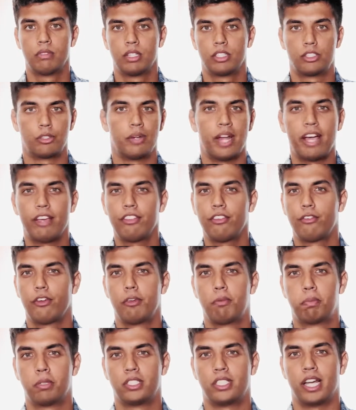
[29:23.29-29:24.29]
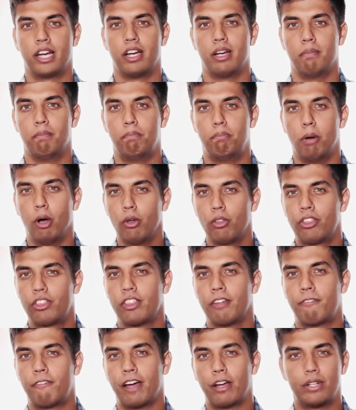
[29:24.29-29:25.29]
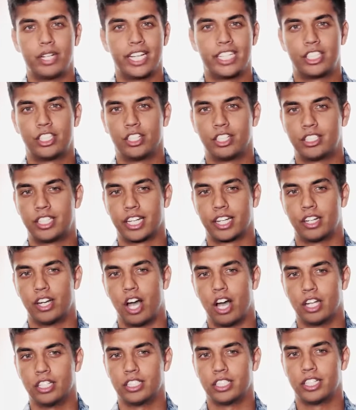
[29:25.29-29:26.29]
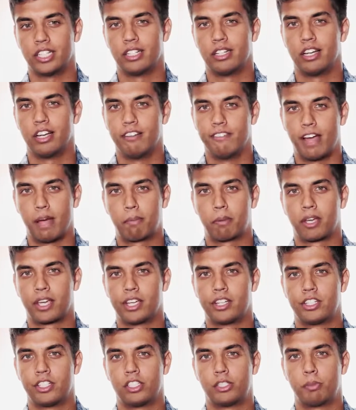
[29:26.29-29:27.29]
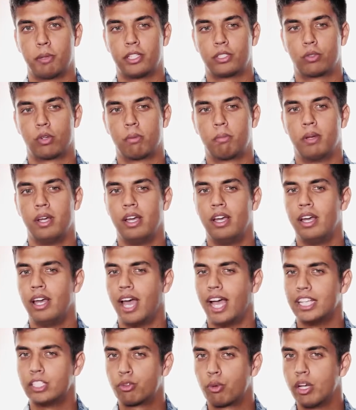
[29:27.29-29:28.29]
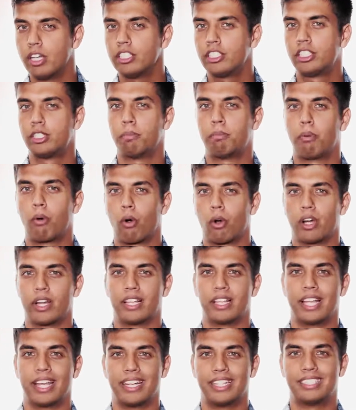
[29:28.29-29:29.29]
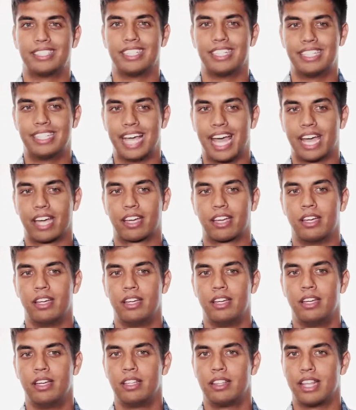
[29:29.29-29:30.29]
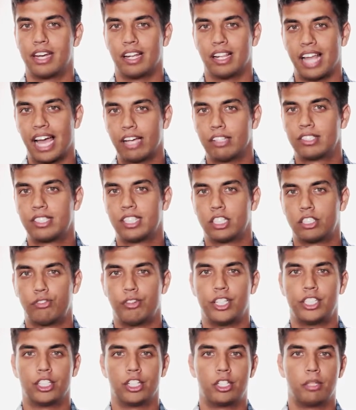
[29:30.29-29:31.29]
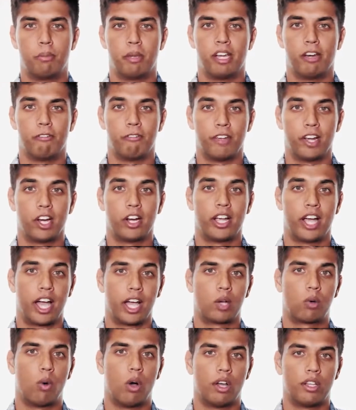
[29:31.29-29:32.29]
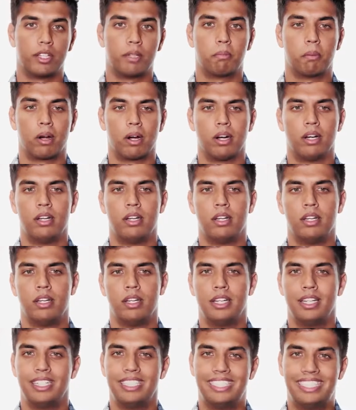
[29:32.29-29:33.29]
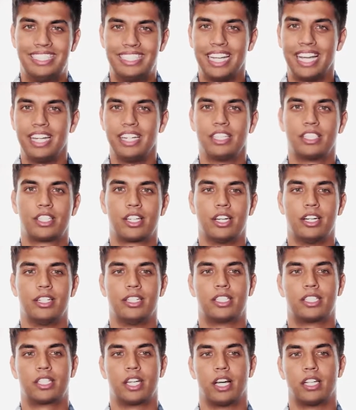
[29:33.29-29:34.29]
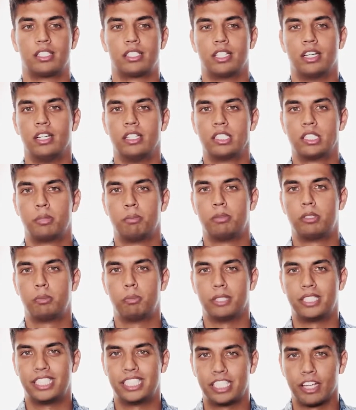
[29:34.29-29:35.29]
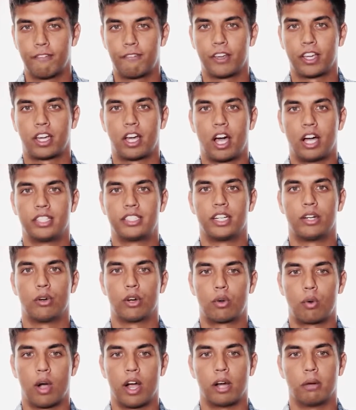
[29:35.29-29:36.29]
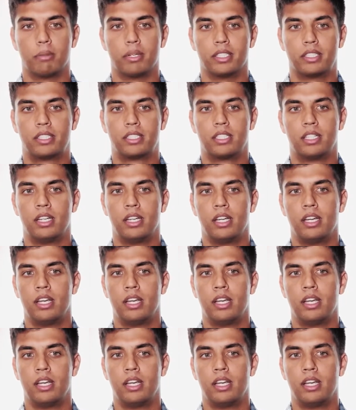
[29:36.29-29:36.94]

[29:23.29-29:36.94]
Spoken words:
So now that we've presented both the foundational technology of application Spacewarp, as well as supporting latency tech that allows this feature to be at a very high quality bar, Jen is going to discuss some specific content requirements